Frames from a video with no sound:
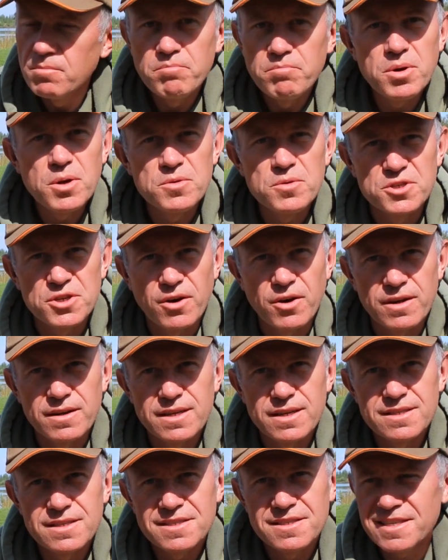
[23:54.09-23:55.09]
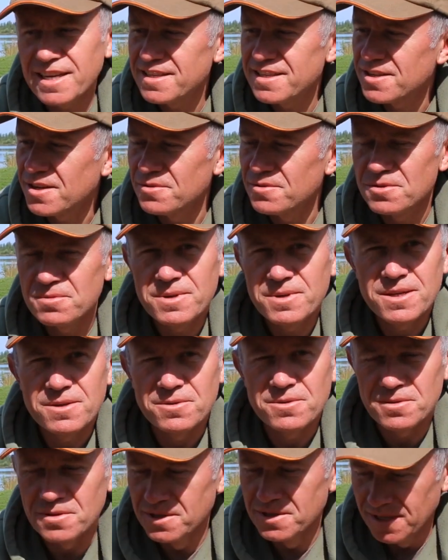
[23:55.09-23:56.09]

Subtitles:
blue giant, as it's Tesco sweet corn.